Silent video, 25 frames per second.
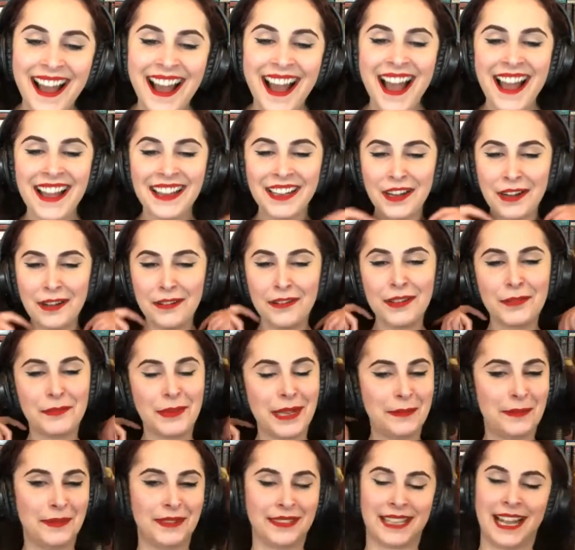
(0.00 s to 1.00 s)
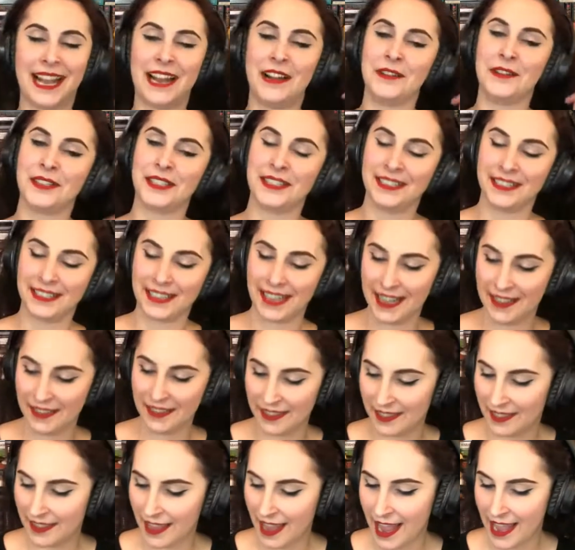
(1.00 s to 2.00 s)
I go over to people's houses
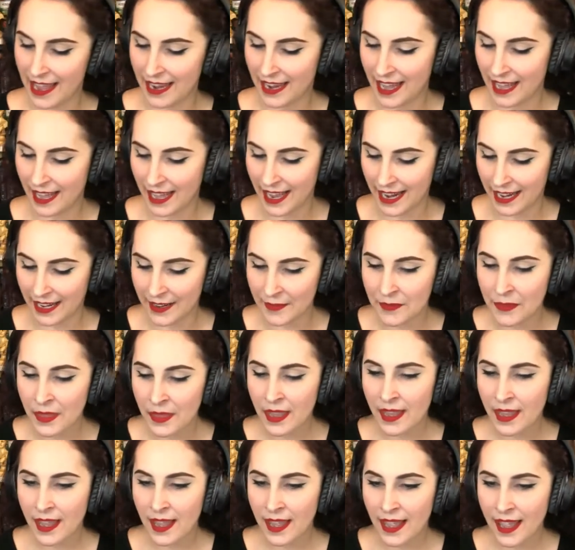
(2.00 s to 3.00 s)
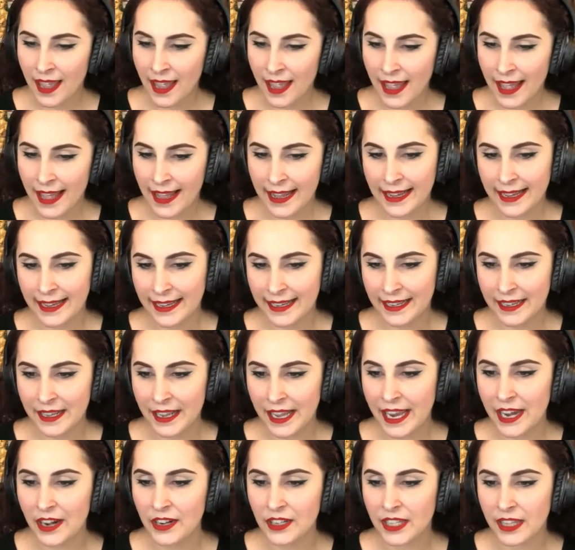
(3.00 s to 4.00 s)
and like,
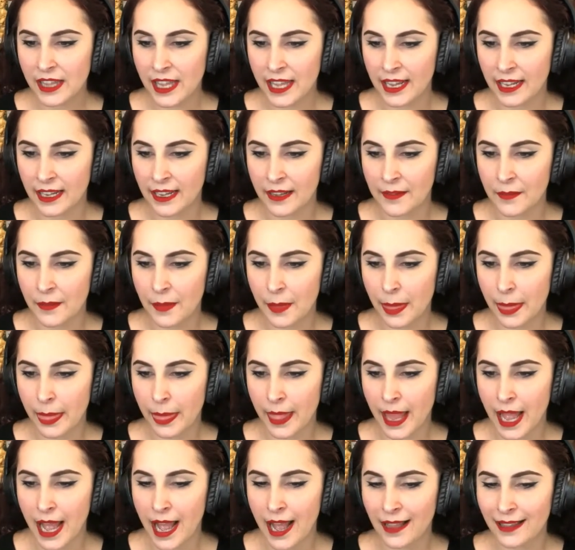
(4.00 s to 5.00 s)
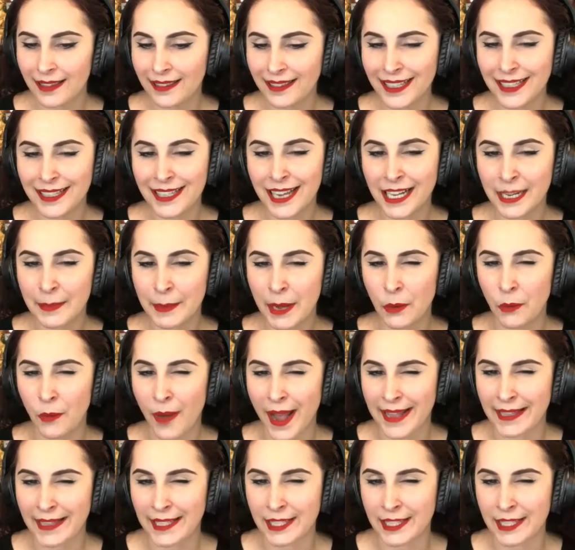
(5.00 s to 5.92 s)
here's the thing. Let's talk about wine